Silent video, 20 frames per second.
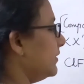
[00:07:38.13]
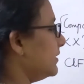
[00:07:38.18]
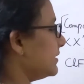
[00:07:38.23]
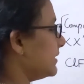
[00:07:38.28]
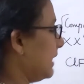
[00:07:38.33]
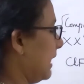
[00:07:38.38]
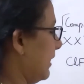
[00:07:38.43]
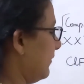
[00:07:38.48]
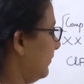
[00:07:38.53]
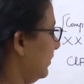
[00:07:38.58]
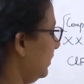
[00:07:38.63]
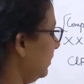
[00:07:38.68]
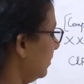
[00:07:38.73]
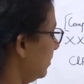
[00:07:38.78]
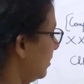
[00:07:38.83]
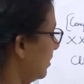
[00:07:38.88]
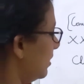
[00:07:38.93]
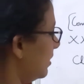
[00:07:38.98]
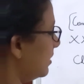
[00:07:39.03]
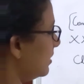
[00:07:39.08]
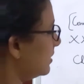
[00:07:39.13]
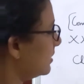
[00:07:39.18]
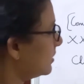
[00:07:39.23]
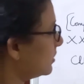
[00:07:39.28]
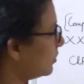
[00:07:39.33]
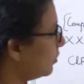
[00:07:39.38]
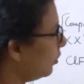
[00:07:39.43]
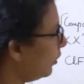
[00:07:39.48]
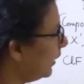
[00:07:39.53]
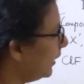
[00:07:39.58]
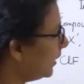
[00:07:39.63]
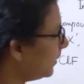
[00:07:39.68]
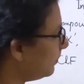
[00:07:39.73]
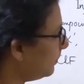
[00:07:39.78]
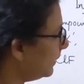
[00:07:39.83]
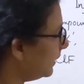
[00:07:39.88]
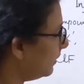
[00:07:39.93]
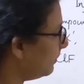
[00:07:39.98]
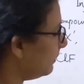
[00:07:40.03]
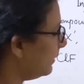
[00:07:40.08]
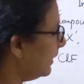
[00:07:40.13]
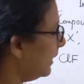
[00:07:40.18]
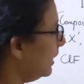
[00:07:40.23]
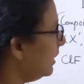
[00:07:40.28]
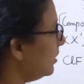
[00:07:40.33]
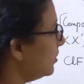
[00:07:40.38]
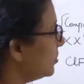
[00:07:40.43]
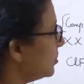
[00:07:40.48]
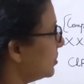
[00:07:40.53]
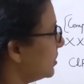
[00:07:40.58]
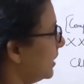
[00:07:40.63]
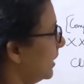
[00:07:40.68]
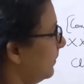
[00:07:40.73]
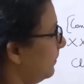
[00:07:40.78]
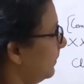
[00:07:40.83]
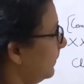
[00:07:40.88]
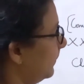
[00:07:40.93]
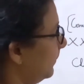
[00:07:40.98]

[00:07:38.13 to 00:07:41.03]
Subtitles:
is having square pyramidal shape.